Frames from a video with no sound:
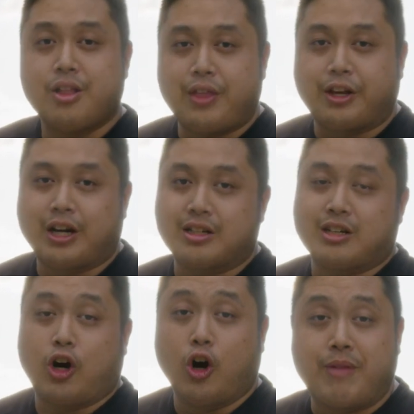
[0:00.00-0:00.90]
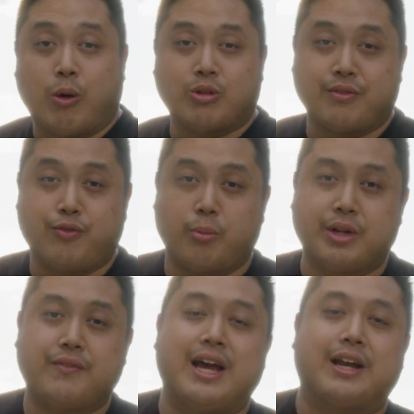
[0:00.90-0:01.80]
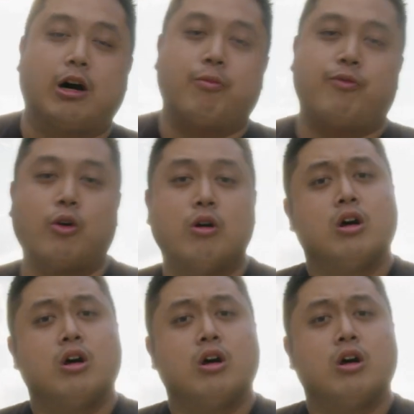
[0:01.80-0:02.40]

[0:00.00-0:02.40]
Thank you guys, I hope that was informative and helpful.